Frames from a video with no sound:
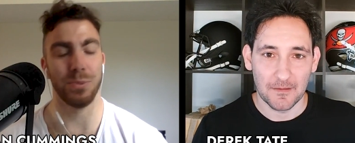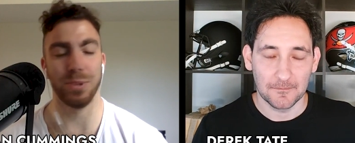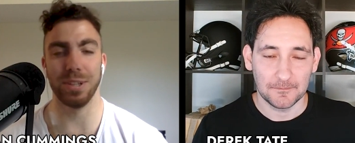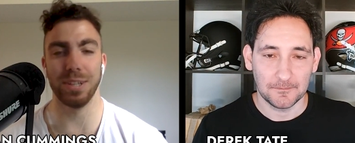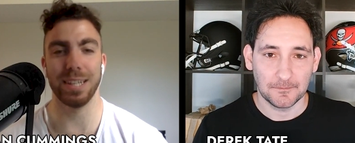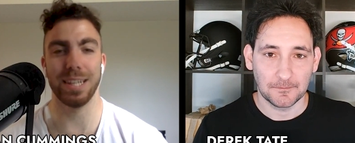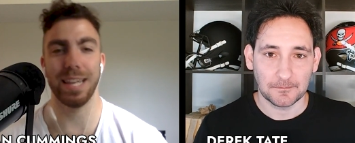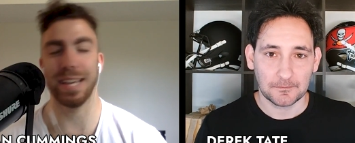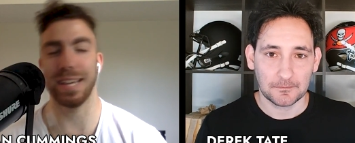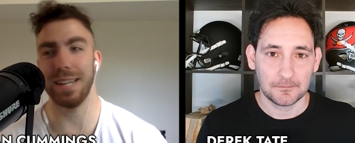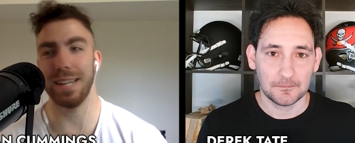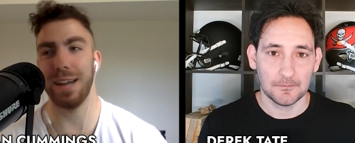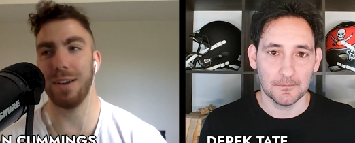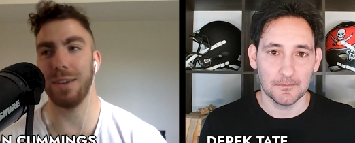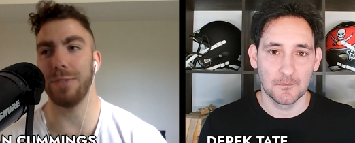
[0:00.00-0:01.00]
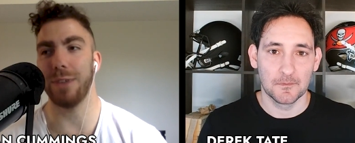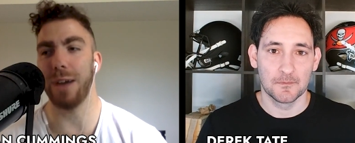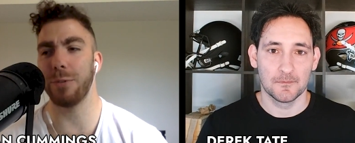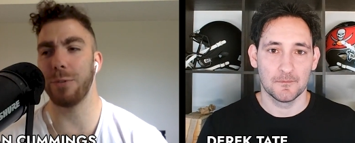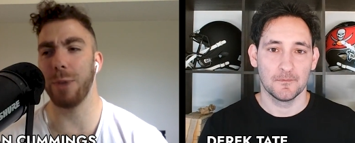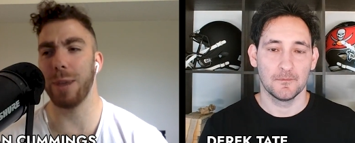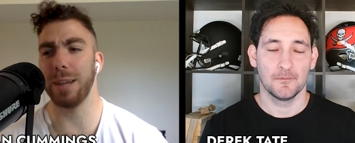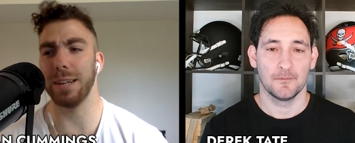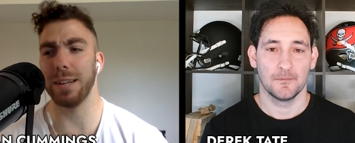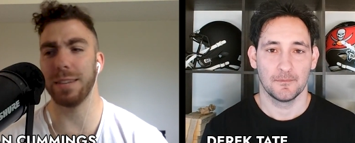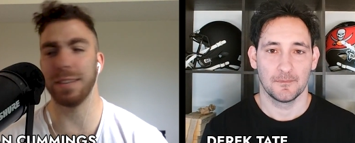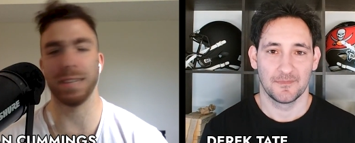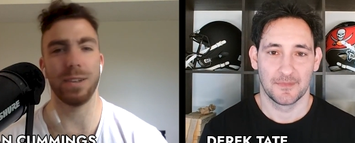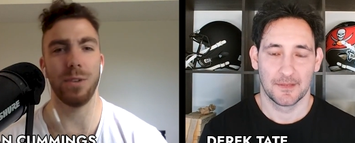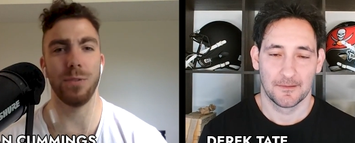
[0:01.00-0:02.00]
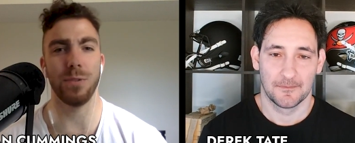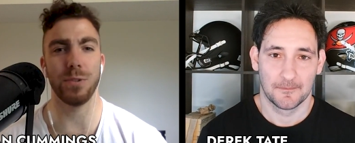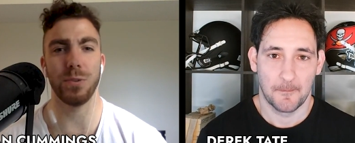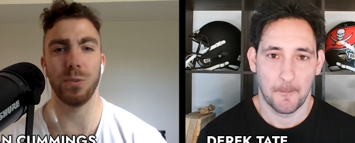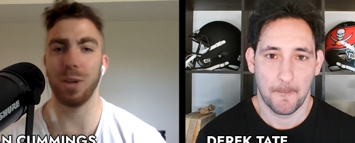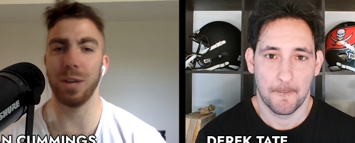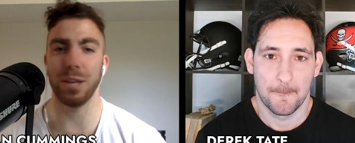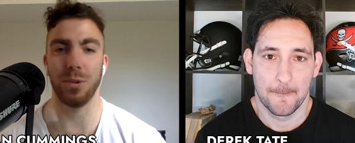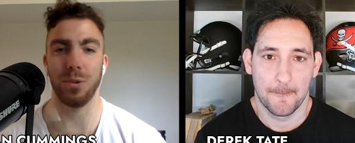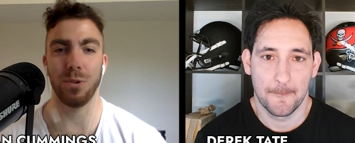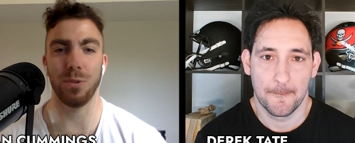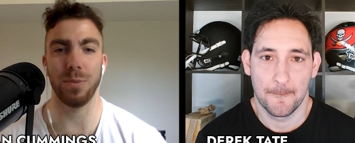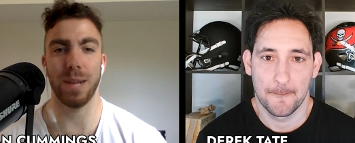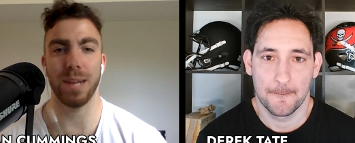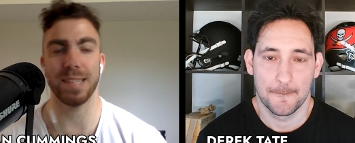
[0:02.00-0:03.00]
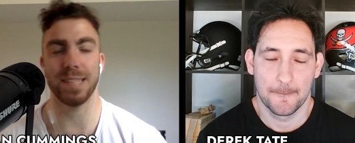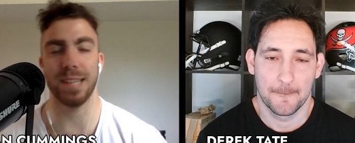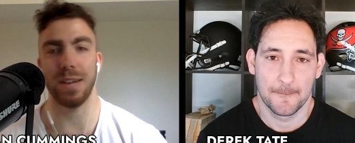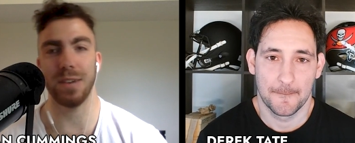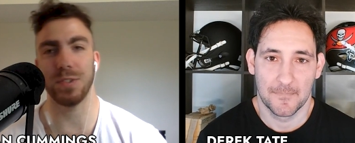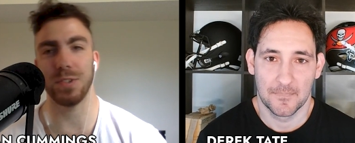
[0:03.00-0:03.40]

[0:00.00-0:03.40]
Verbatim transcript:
Speaker 1: really can't get out. I've, I've graded, I think, over 20 quarterbacks now.